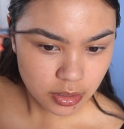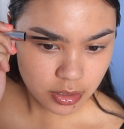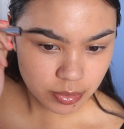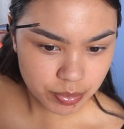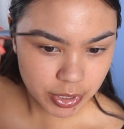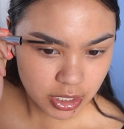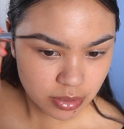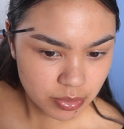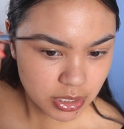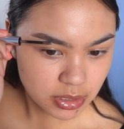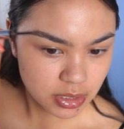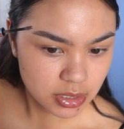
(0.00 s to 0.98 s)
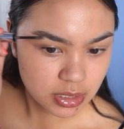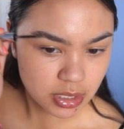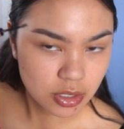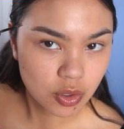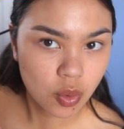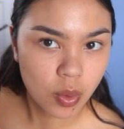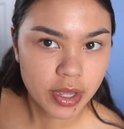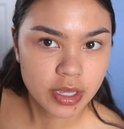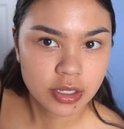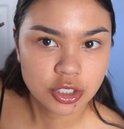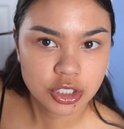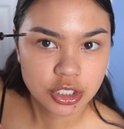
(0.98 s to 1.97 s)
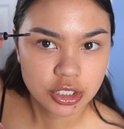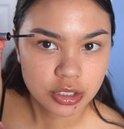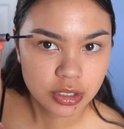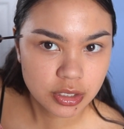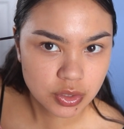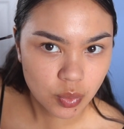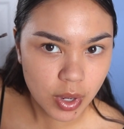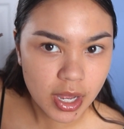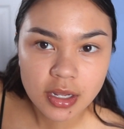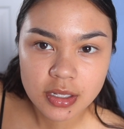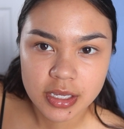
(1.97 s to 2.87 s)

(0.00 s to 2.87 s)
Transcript: the pigment is like quite sheer as well.